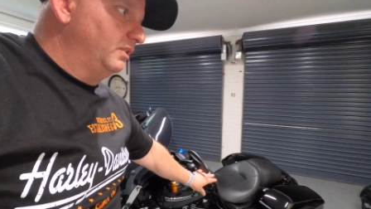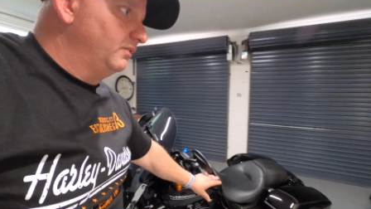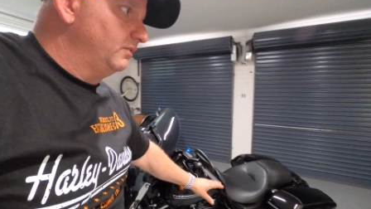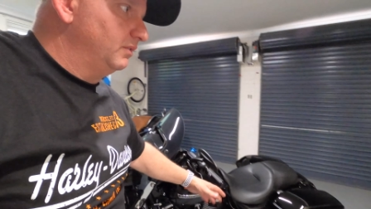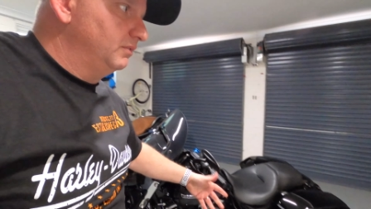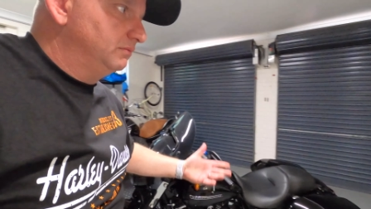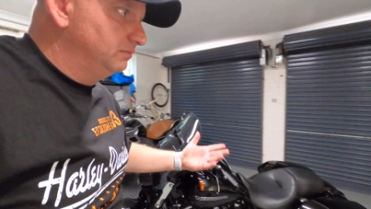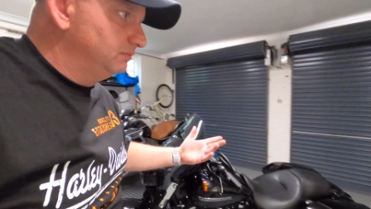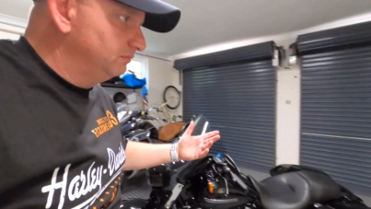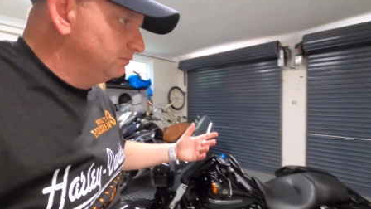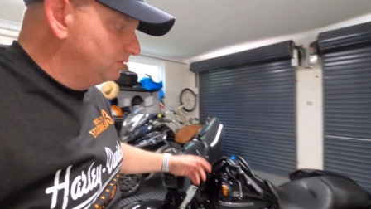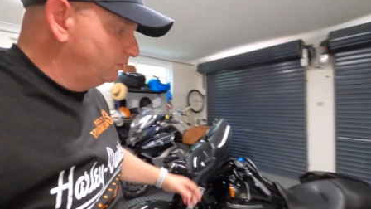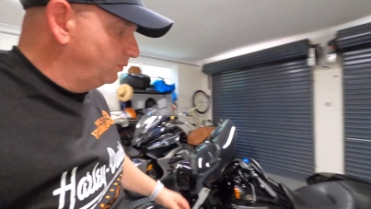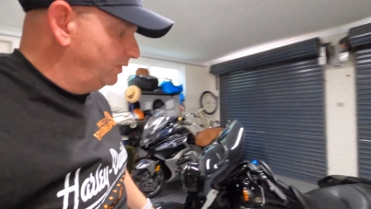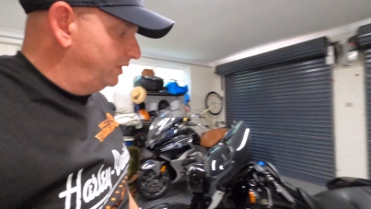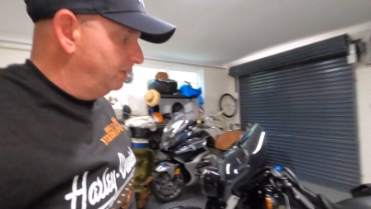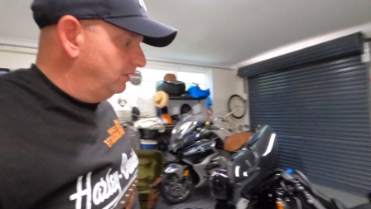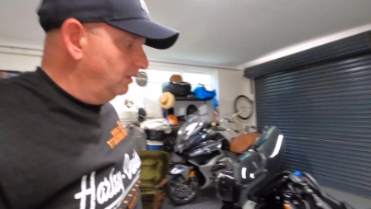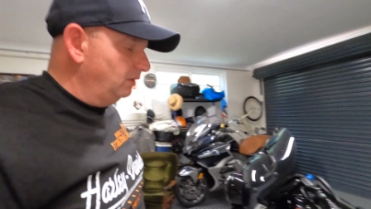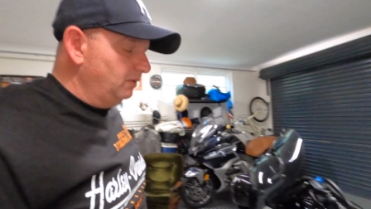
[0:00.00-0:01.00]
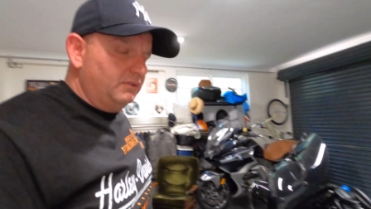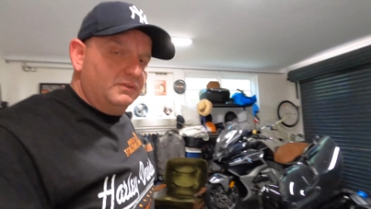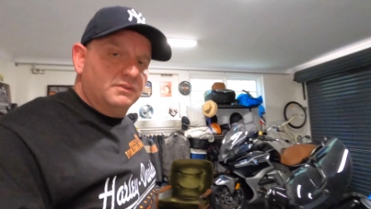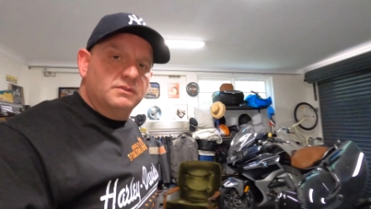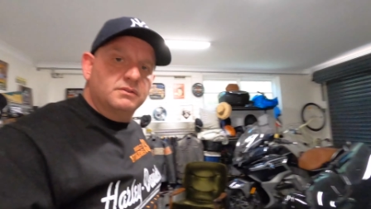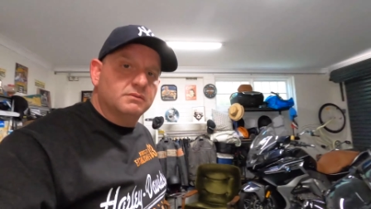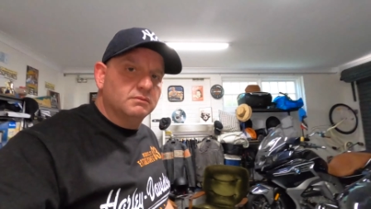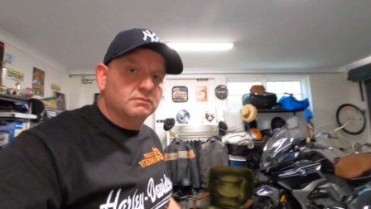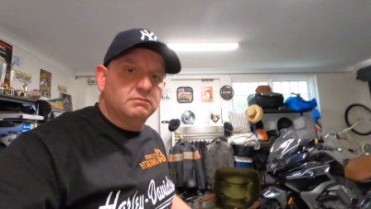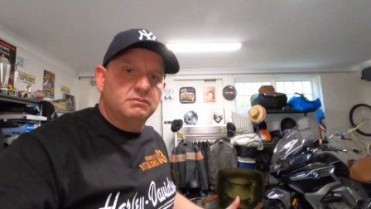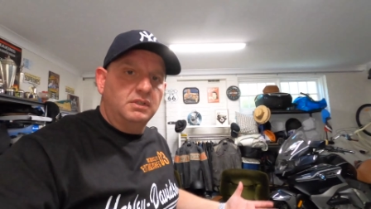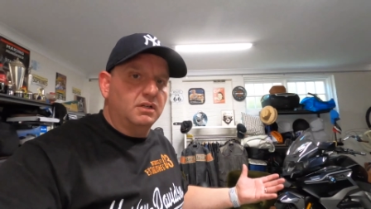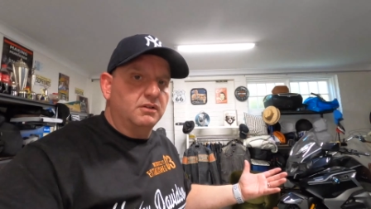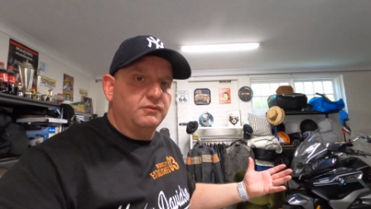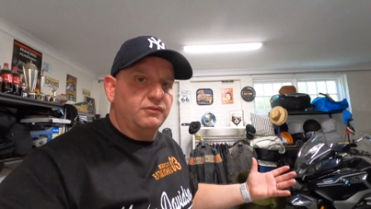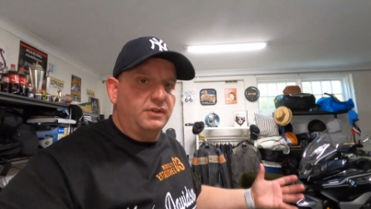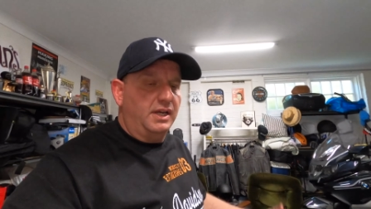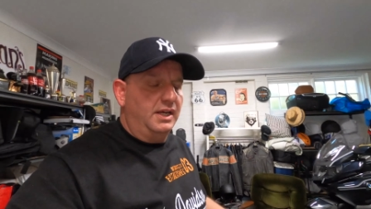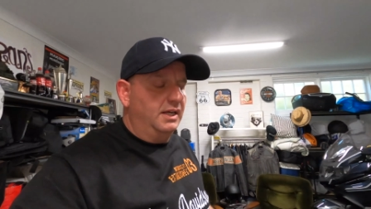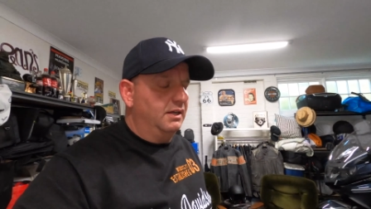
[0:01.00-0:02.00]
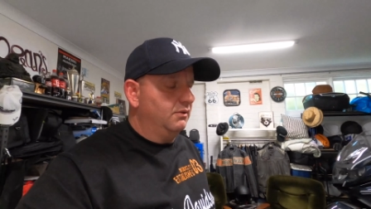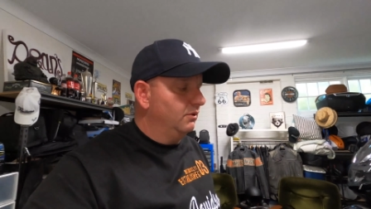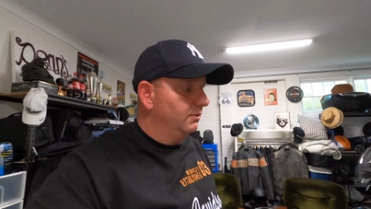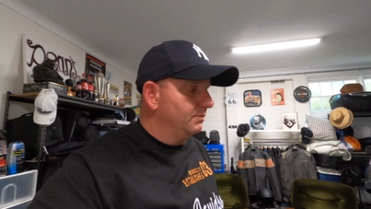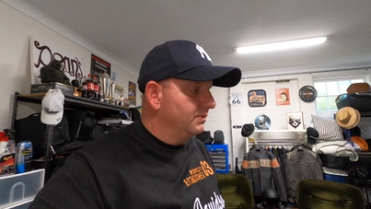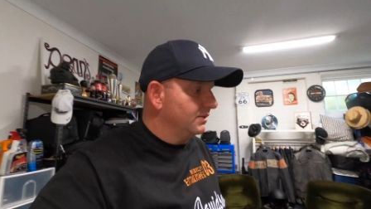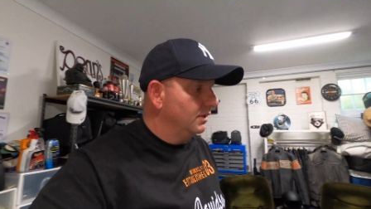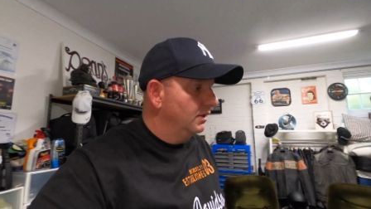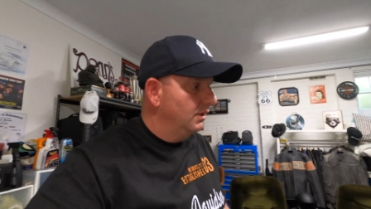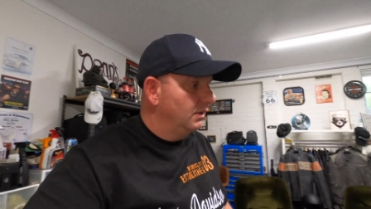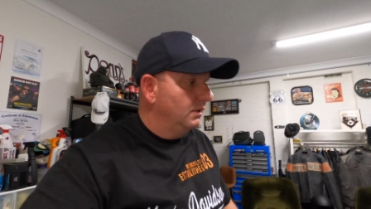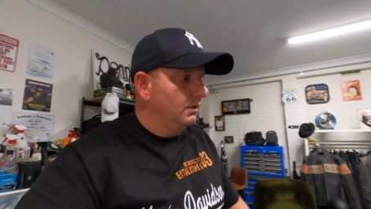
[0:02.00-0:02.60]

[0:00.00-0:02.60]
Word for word: hundred and twenty dollars. You know, for hand grips.